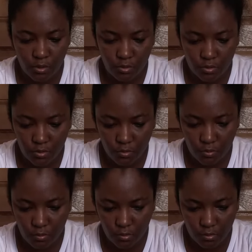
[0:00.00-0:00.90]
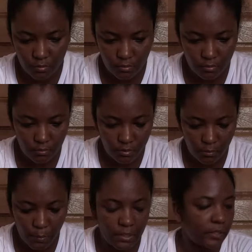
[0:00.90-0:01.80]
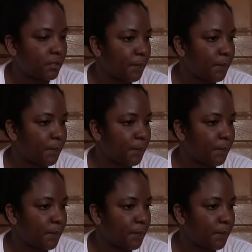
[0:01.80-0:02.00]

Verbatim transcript: So but in the